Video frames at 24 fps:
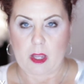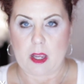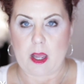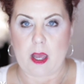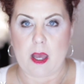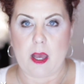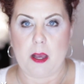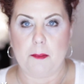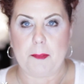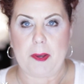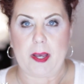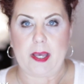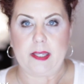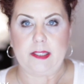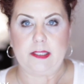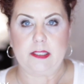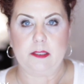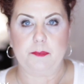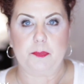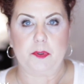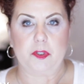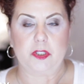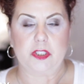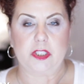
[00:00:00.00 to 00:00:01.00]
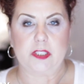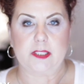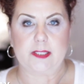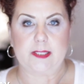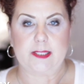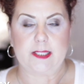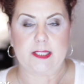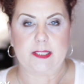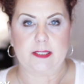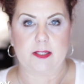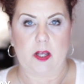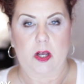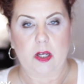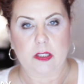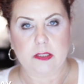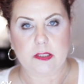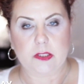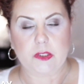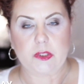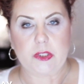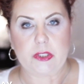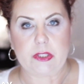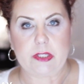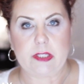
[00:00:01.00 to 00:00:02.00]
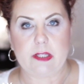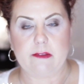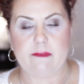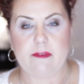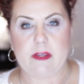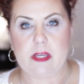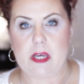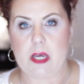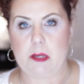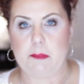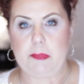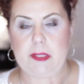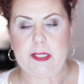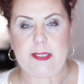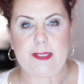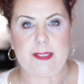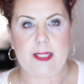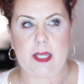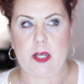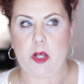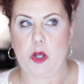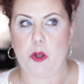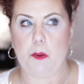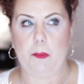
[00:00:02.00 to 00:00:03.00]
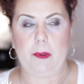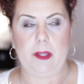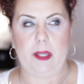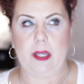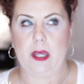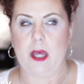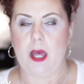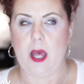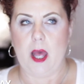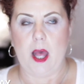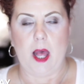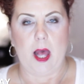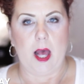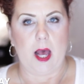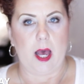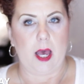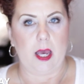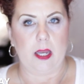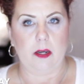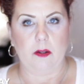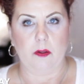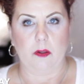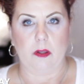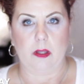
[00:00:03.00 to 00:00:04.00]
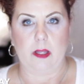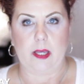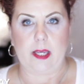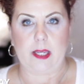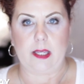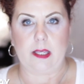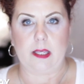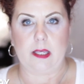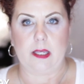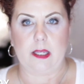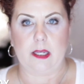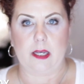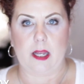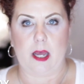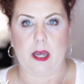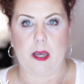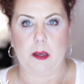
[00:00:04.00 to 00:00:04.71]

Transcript: Um, I did purchase this also during the VIB sale, but I don't like it.